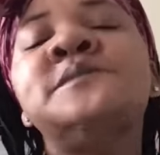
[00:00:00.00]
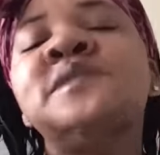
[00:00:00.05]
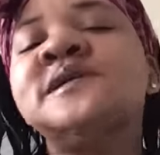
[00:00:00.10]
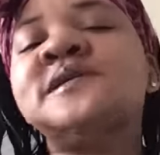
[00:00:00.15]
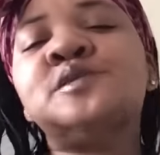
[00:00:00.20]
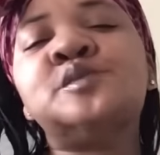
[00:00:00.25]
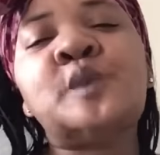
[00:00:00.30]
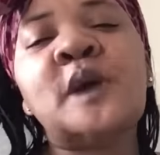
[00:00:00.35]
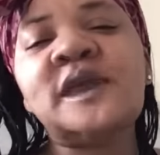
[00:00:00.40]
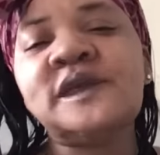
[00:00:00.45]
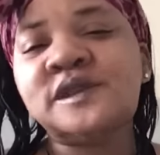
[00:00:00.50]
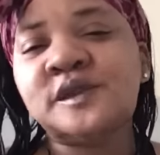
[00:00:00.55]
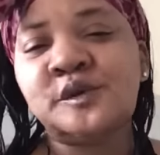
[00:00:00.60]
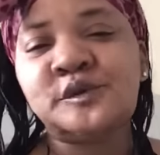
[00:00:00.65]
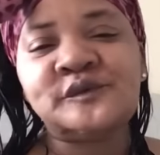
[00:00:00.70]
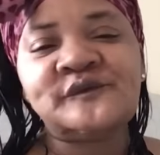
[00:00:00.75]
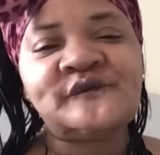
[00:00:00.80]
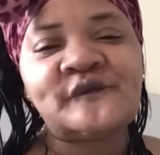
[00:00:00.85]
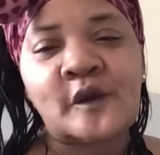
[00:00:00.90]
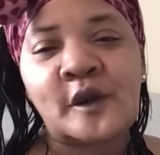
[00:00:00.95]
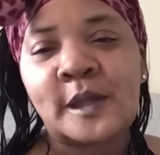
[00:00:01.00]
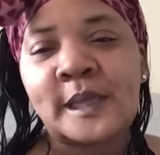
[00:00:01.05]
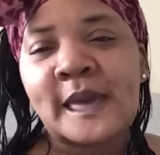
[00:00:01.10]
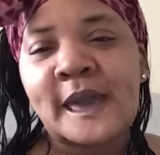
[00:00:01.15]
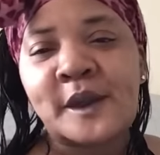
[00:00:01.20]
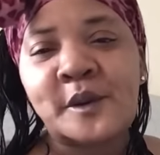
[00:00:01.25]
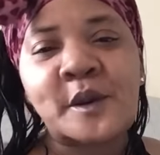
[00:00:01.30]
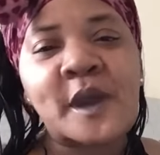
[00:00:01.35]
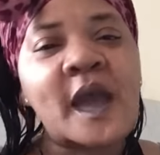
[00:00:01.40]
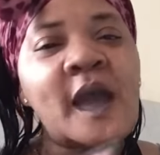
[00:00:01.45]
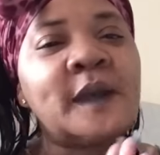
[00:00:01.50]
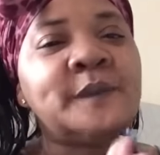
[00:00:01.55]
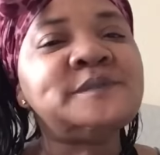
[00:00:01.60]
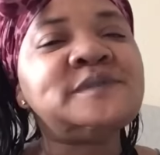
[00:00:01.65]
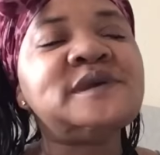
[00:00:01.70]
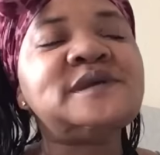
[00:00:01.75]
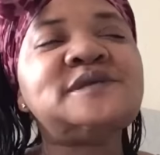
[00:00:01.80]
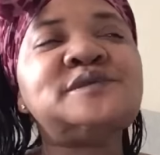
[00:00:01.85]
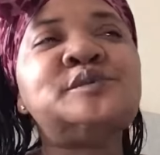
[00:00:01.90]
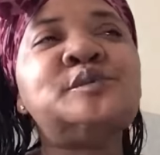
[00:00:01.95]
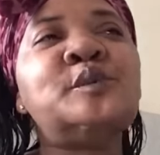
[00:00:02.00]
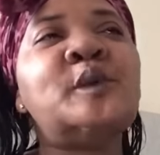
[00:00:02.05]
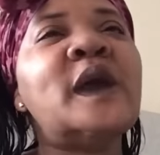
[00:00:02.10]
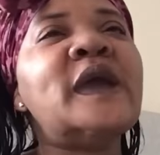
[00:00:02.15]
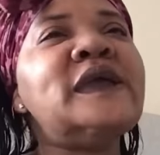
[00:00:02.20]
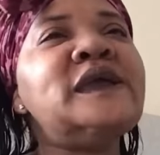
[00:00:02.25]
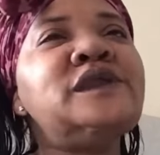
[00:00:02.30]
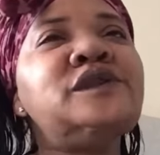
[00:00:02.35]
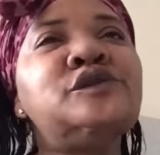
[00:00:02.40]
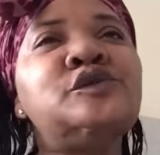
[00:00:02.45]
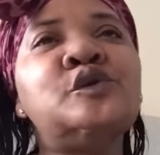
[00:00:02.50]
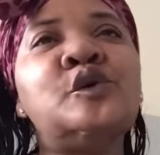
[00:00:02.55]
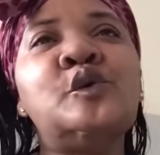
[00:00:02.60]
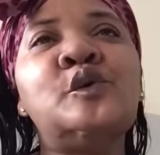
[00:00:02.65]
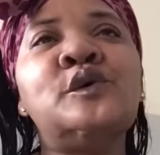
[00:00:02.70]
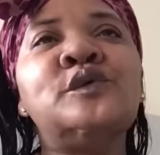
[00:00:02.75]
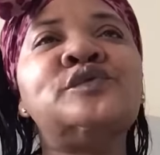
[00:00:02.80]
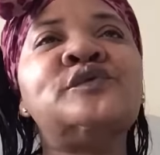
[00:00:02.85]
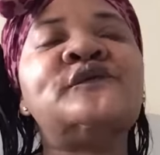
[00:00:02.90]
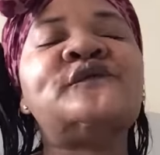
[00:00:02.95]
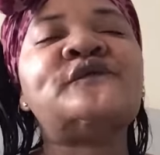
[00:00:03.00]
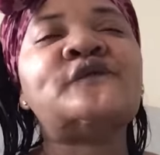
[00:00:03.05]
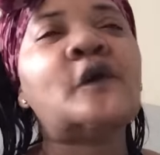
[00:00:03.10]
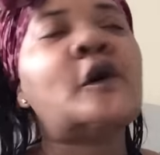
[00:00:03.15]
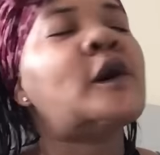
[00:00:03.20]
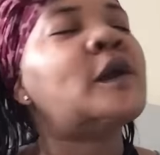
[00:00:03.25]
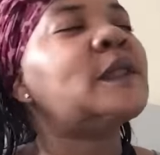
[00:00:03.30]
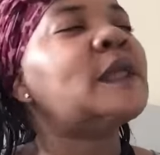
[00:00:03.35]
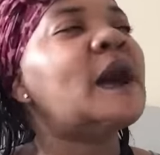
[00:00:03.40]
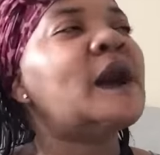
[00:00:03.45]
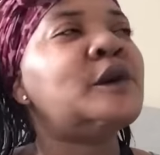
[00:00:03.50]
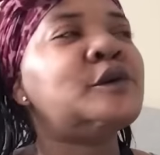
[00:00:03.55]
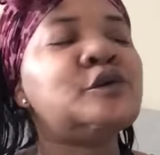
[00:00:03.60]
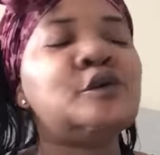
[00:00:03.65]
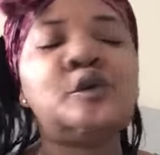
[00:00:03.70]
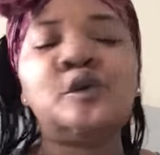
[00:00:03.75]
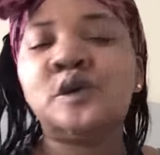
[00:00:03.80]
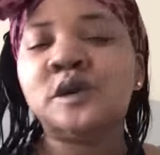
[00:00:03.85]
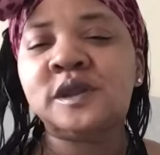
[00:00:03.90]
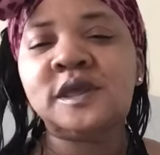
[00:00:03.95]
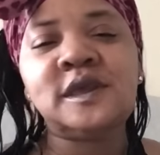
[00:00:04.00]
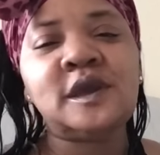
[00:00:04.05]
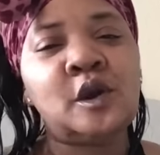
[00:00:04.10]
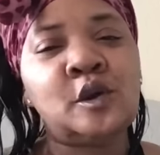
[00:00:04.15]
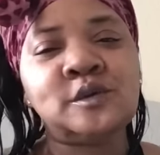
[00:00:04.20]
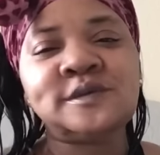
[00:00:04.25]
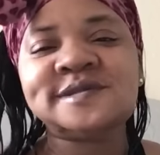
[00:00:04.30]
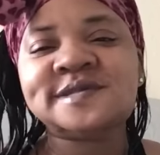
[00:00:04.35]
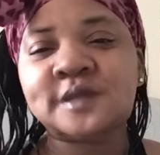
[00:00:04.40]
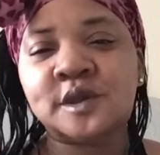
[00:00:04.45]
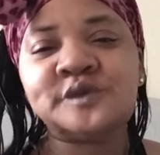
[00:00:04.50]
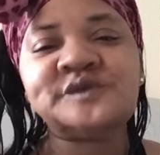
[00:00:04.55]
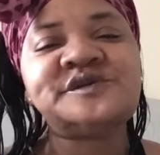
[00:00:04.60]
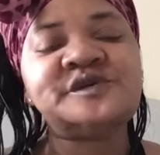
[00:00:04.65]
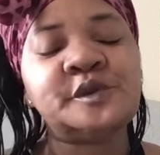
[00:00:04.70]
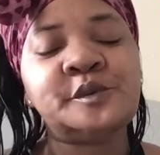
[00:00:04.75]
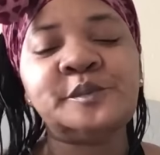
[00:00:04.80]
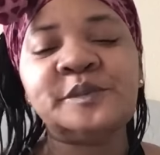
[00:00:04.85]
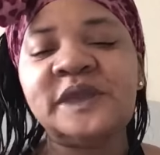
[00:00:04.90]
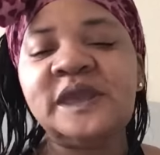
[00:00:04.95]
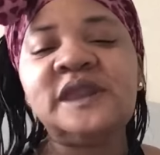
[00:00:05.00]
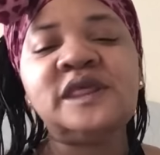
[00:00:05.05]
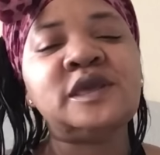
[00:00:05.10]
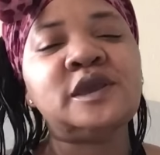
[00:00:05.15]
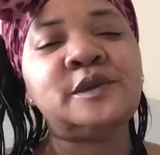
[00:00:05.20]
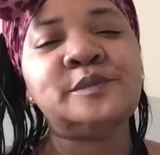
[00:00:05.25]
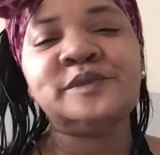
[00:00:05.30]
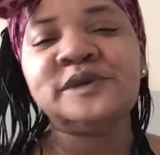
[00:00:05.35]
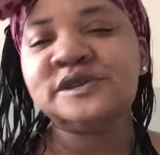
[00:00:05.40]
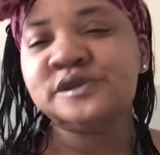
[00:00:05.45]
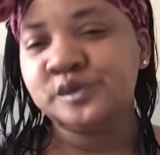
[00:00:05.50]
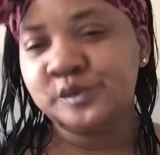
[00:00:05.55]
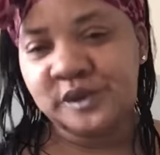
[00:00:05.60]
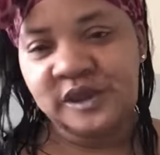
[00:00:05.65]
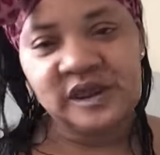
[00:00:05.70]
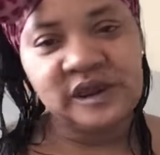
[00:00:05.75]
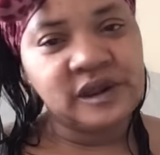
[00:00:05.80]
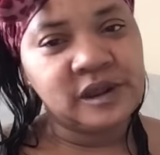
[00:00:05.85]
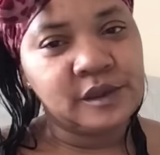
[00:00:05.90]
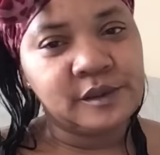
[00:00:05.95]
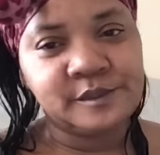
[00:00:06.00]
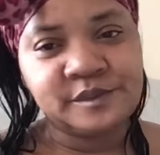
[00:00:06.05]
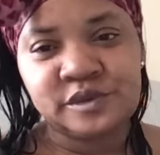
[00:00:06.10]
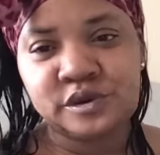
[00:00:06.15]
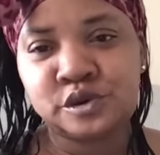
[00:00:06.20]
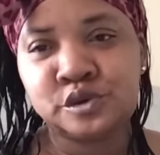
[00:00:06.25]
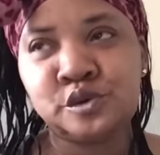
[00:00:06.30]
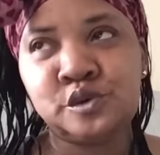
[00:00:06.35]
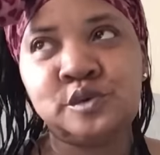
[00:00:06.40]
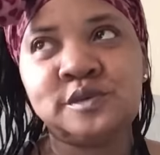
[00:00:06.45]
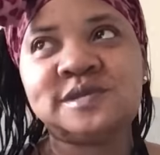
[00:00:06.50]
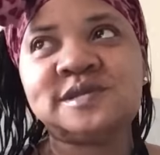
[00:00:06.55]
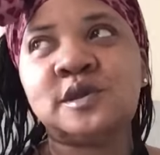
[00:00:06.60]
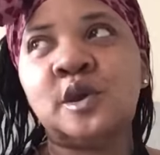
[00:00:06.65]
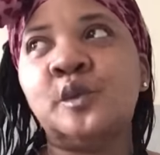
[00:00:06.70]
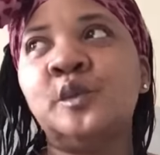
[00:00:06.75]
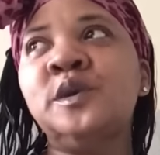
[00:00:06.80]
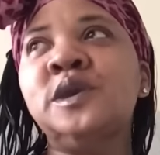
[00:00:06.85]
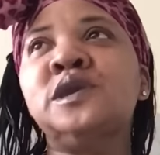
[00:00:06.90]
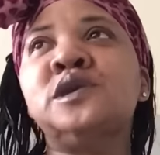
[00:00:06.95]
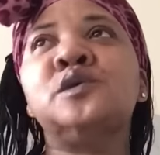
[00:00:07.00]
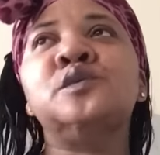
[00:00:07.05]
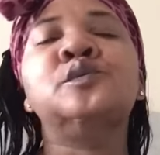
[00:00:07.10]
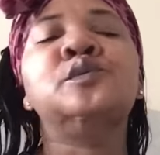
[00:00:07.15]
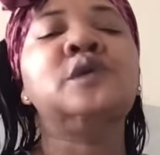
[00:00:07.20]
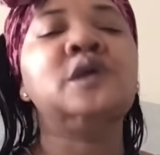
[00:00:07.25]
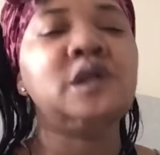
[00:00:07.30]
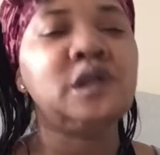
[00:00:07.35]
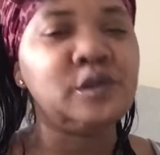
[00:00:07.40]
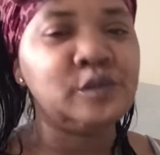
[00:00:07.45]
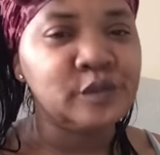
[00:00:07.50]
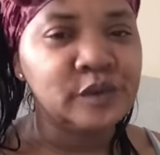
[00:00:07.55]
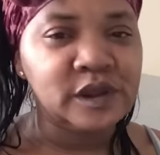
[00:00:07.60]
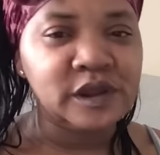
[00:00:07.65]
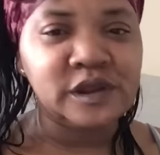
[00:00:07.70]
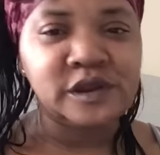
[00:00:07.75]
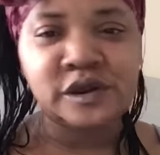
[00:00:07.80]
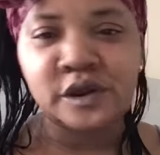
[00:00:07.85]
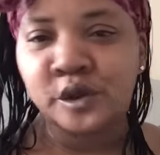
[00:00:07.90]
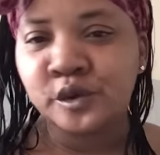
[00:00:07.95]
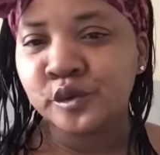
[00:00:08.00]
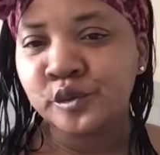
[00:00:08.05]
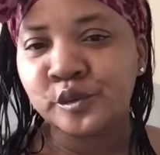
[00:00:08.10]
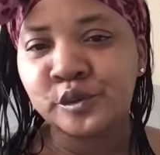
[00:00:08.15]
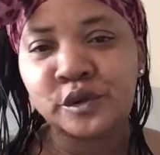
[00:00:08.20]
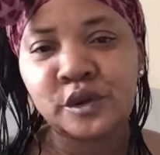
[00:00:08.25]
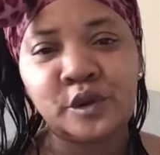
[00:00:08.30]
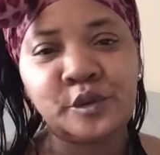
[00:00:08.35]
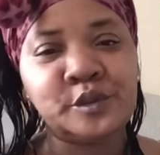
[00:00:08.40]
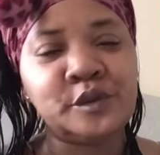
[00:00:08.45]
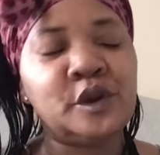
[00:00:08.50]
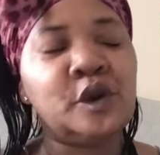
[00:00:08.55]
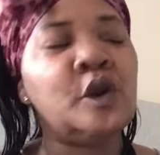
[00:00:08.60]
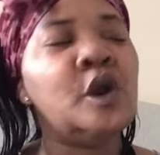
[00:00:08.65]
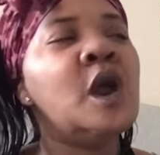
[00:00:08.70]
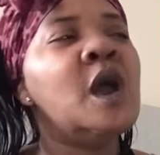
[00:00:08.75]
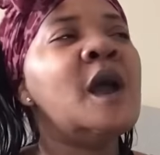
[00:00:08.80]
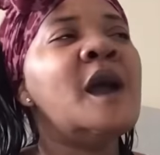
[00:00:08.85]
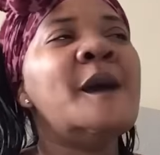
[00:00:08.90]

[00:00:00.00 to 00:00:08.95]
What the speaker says: just waiting on the fallout. I'm just waiting on the fallout on social media between them two so we can really, really know the real.